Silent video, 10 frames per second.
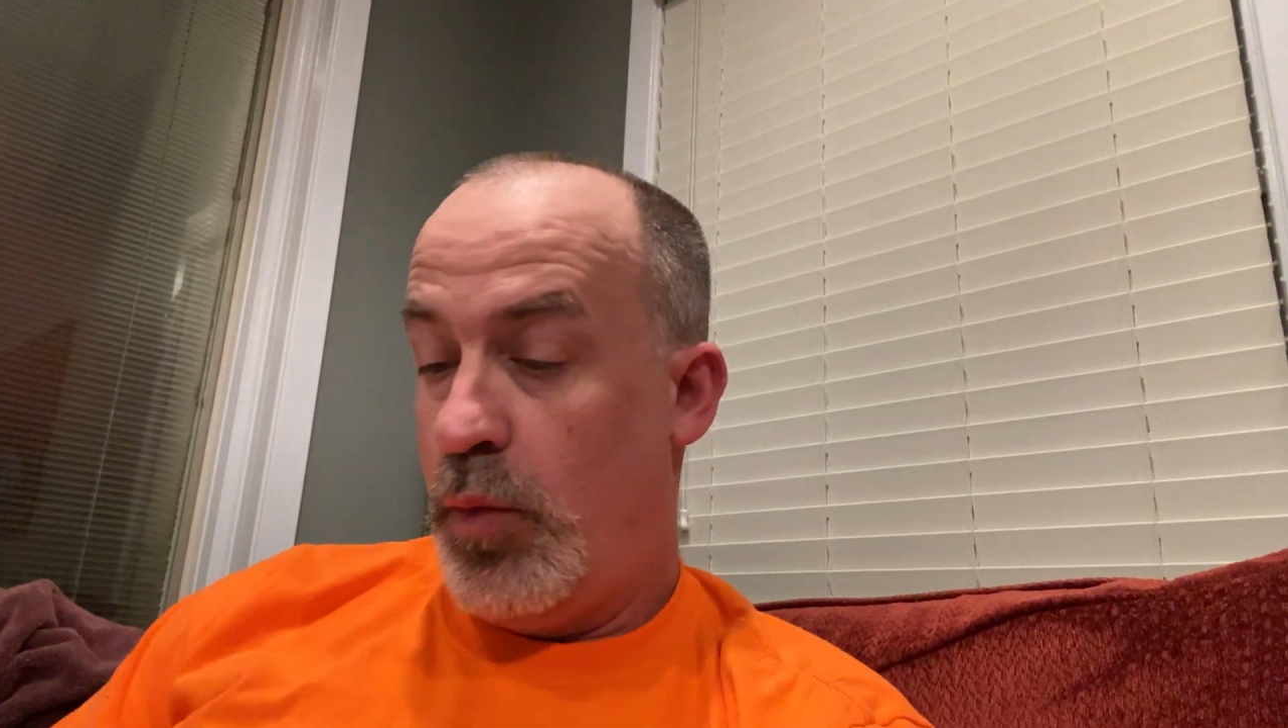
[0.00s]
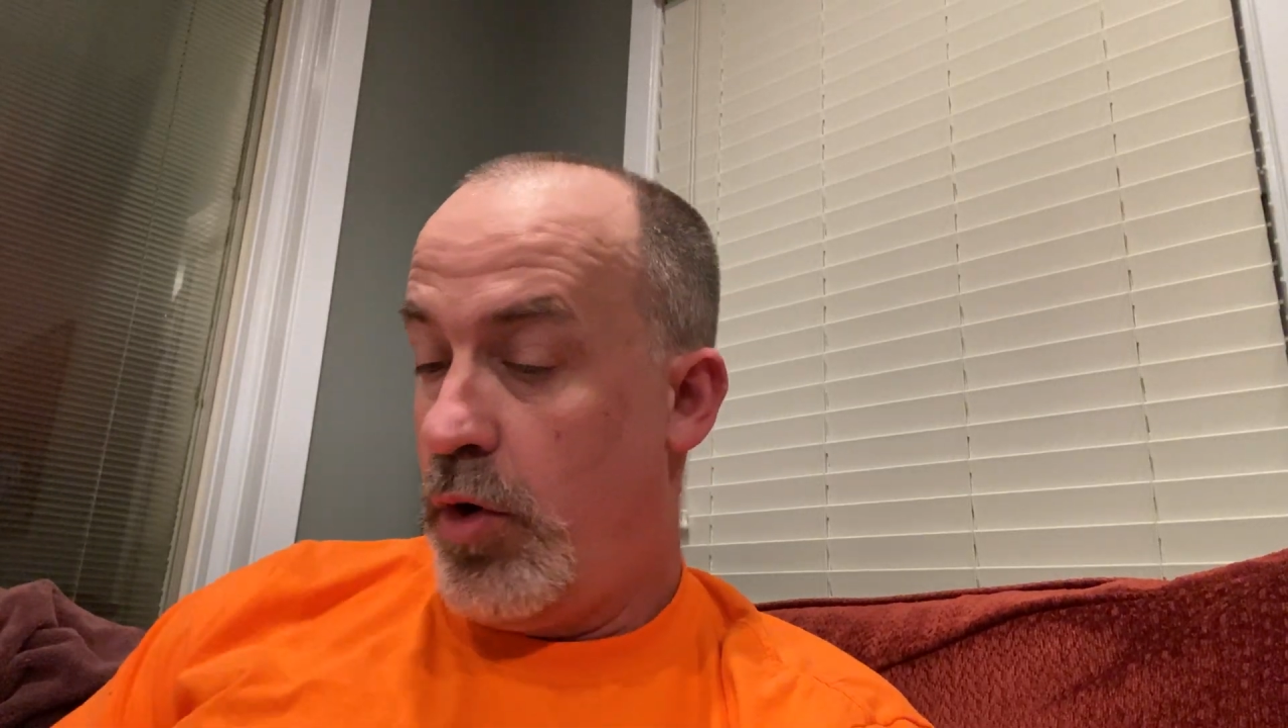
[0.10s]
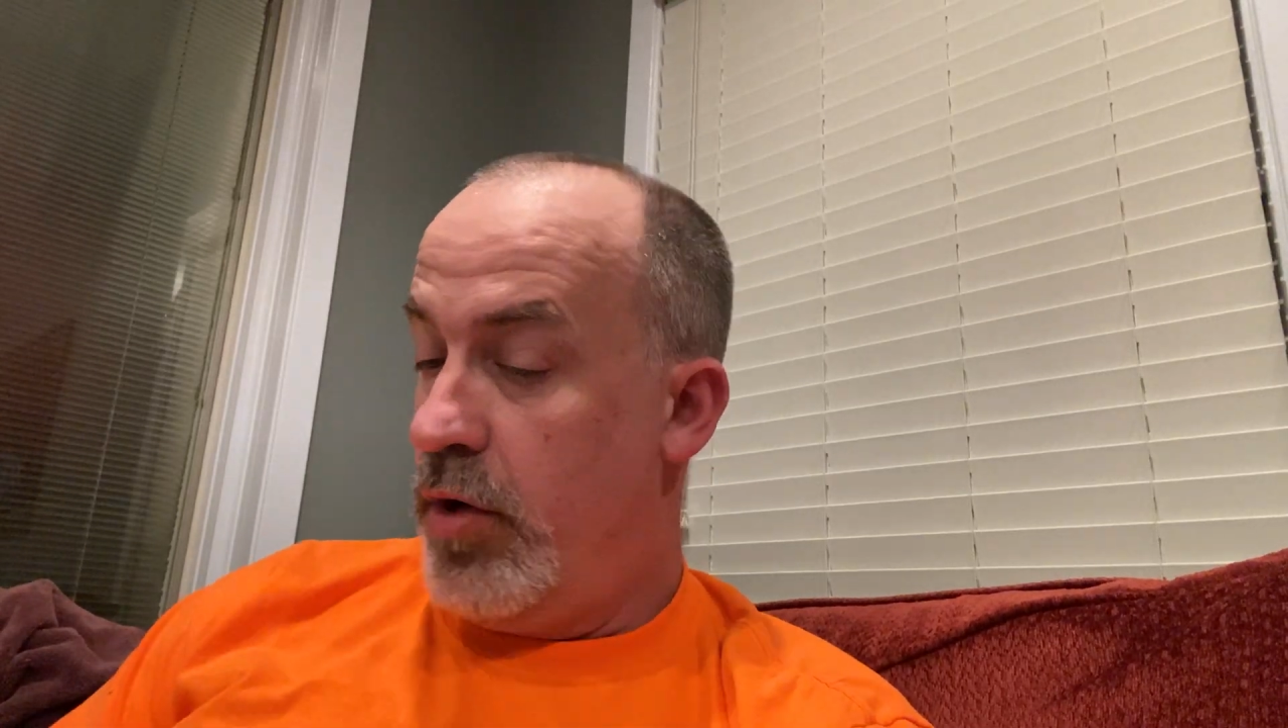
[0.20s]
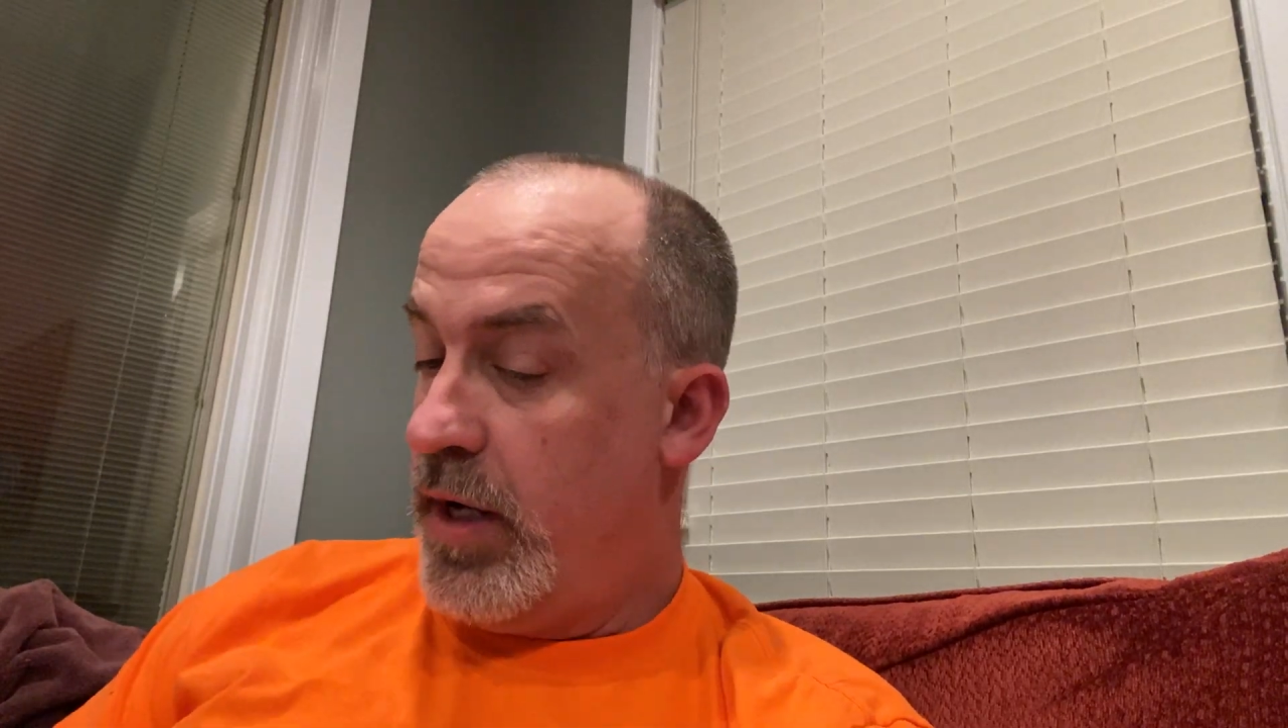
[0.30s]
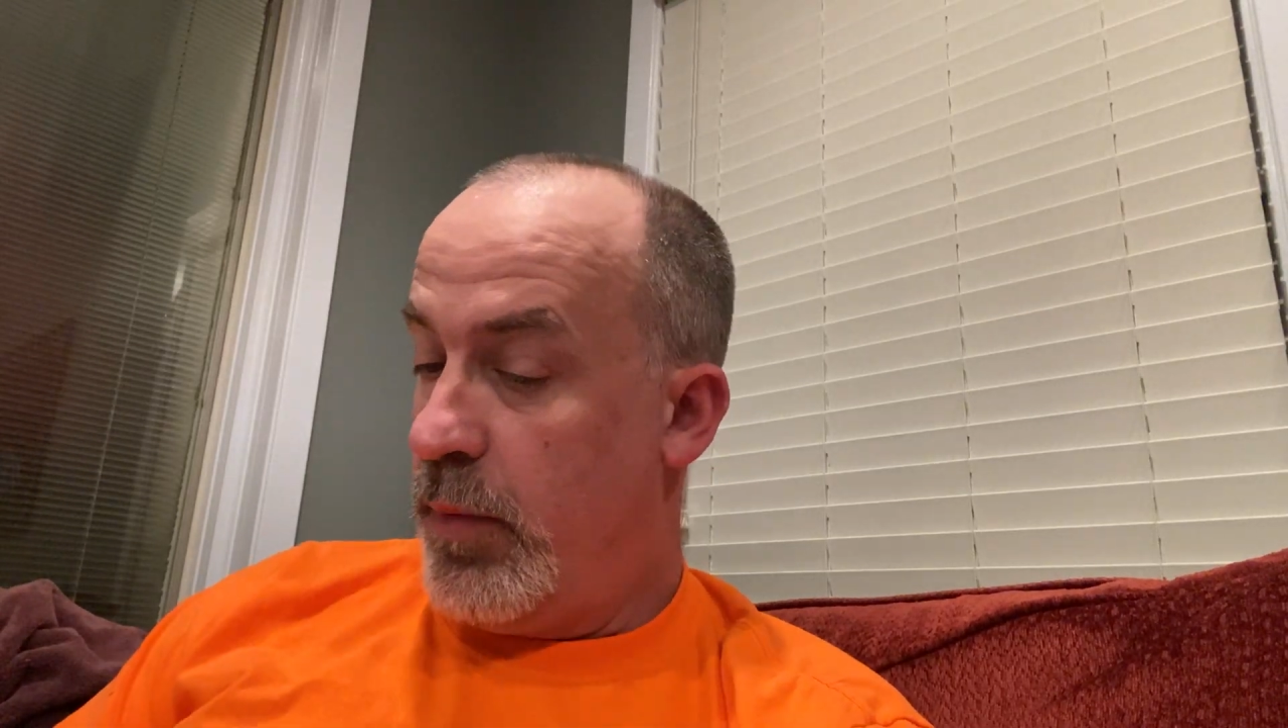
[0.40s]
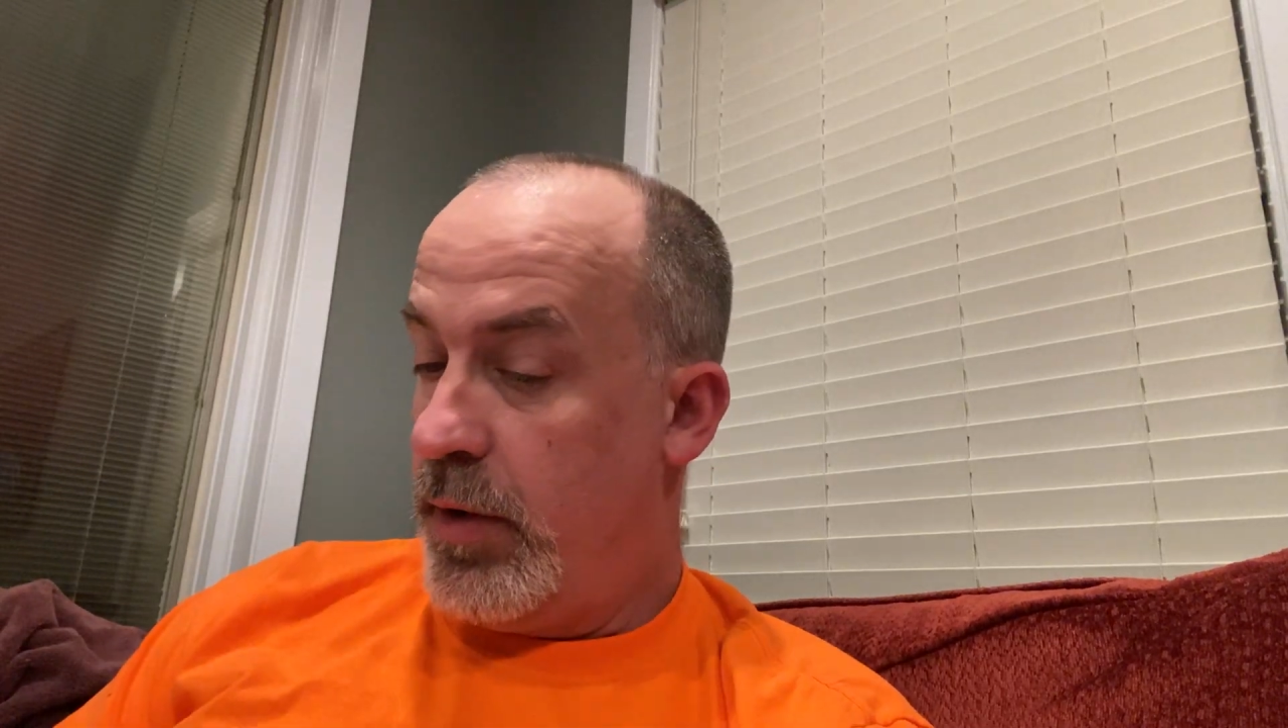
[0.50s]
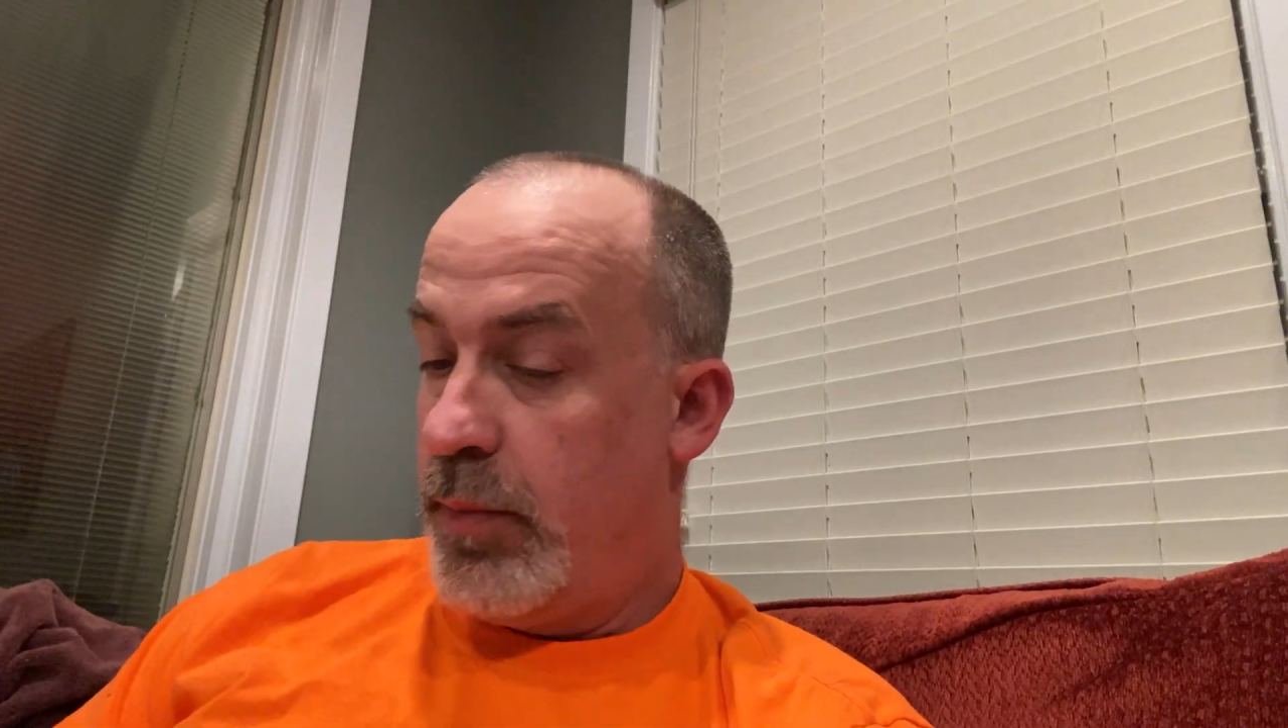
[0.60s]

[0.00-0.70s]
word I want